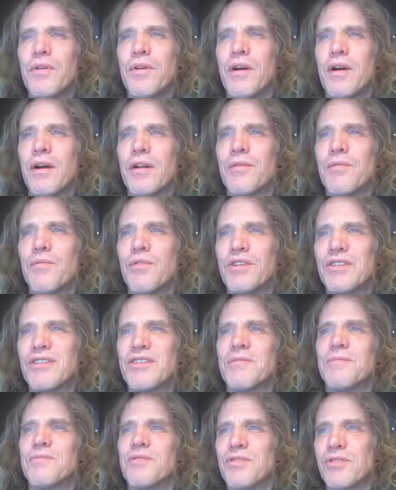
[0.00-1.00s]
on
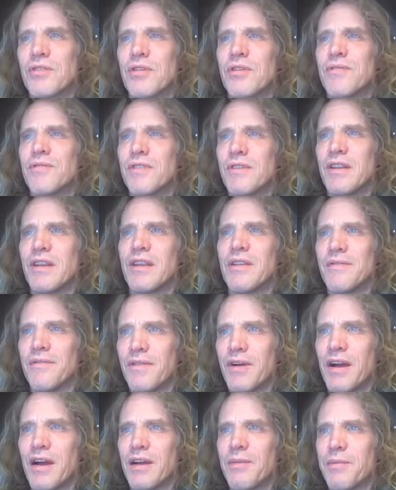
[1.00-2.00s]
what's observed in the
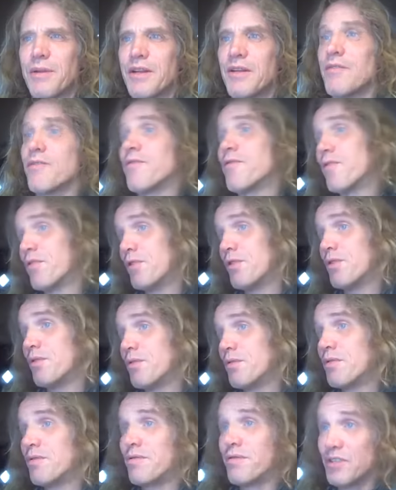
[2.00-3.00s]
environment
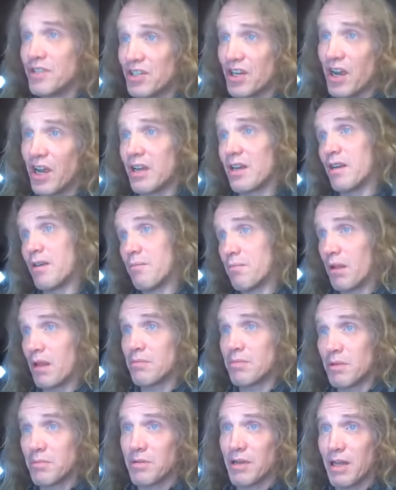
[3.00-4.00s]
food, vagina, blah,
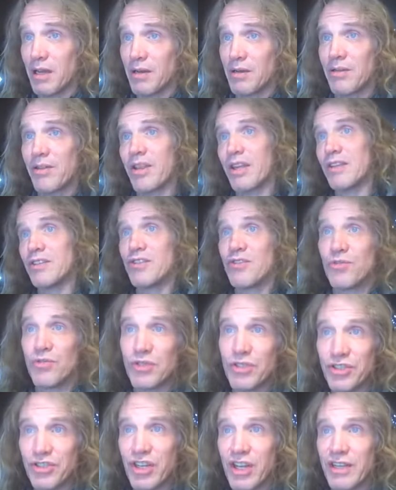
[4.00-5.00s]
blah, blah, things you
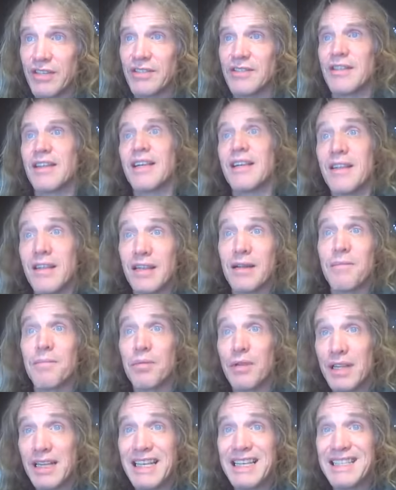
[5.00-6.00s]
were chasing, and then it
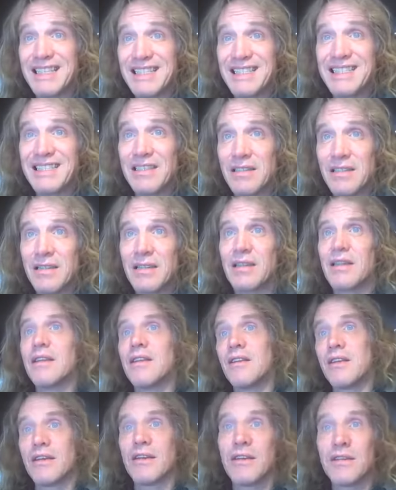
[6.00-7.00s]
blinks.
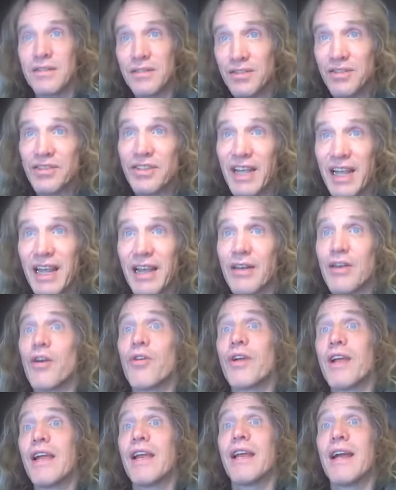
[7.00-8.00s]
Then you could understand
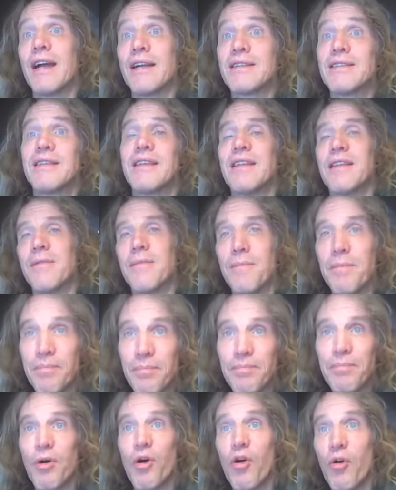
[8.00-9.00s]
okay, I see the
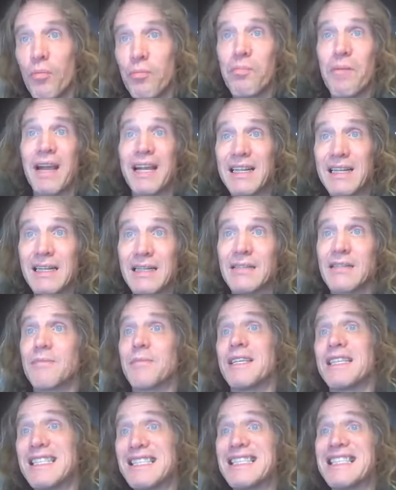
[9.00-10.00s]
bulb
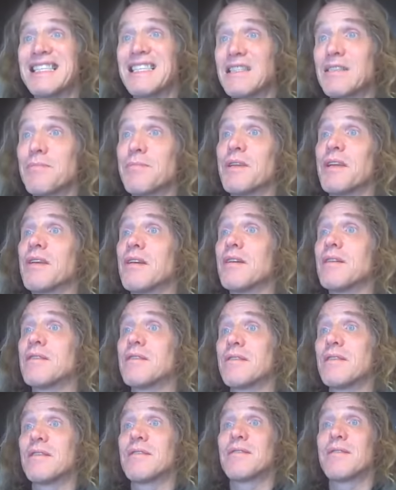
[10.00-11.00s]
mechanism exists
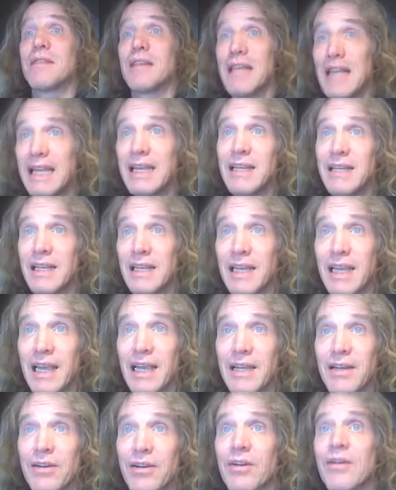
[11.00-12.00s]
because it's an
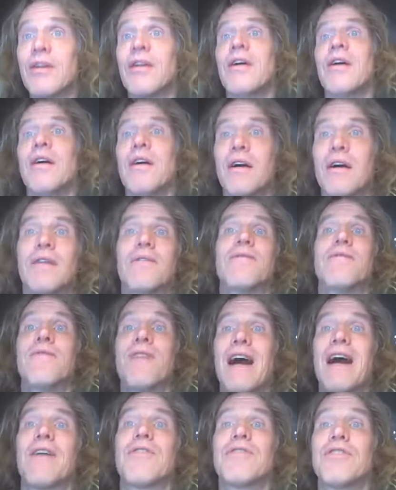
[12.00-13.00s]
indicator of
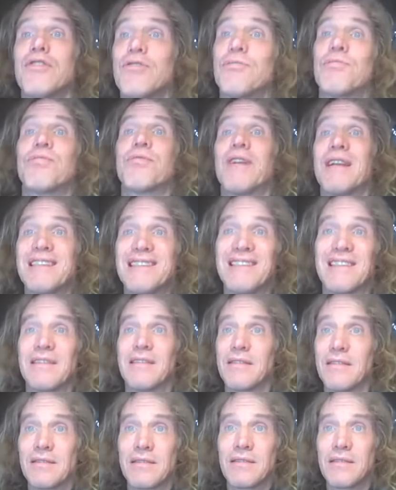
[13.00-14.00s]
value
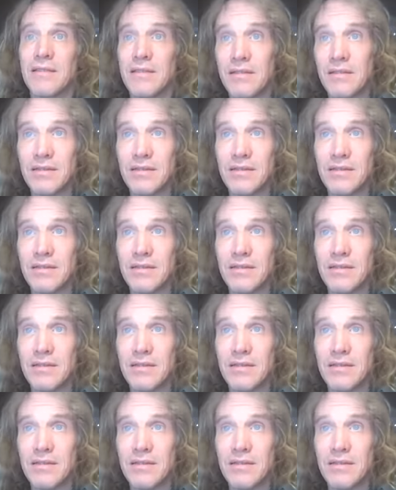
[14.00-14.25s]
presence.